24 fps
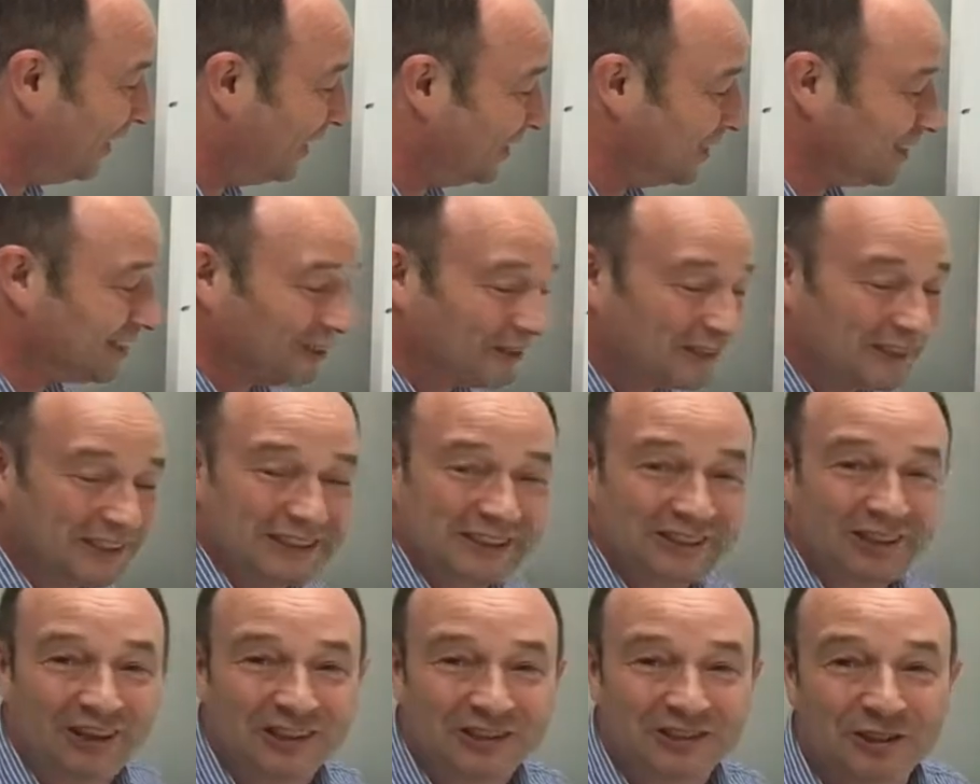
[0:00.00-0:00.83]
So we'll
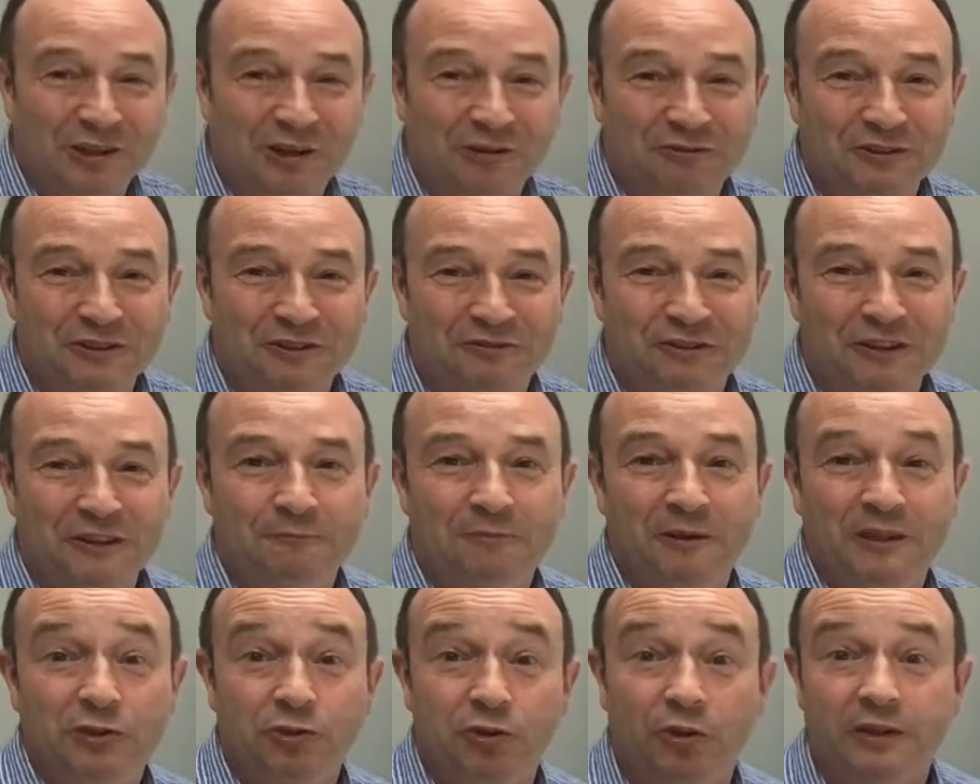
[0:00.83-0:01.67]
start off with the feet
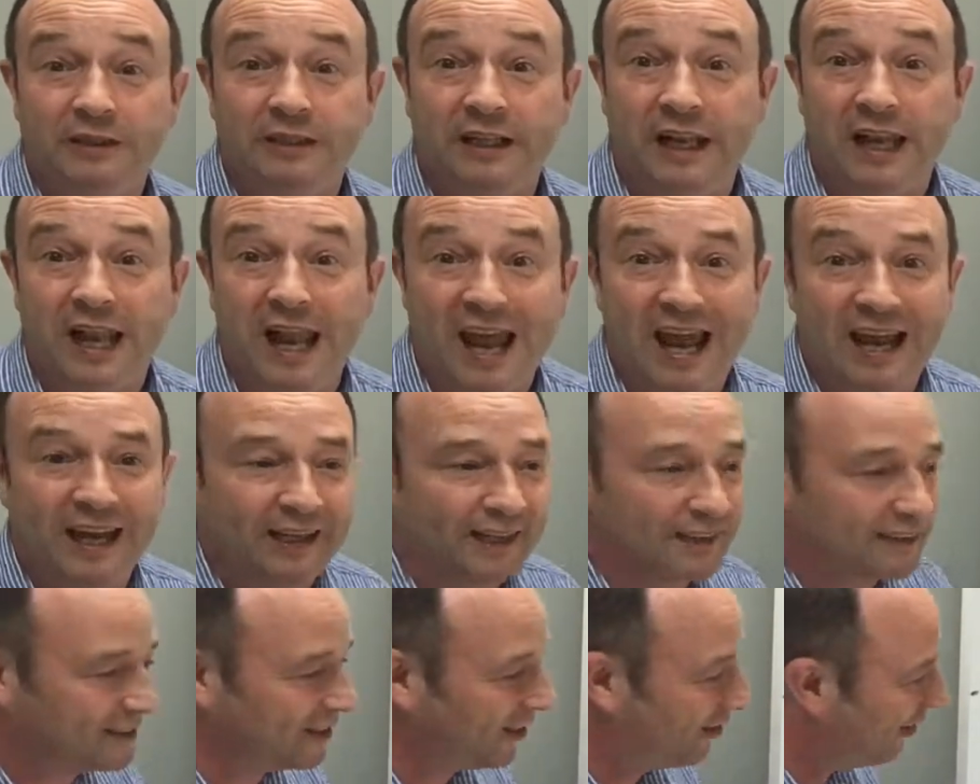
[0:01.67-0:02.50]
by drawing the
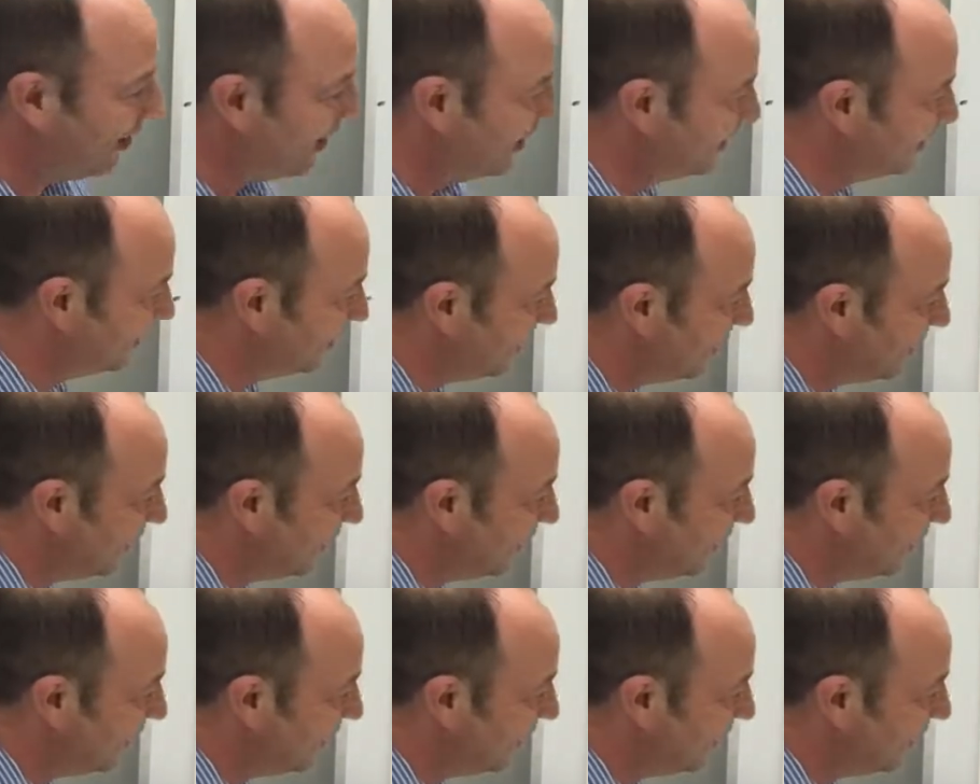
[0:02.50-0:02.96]
legs, alright?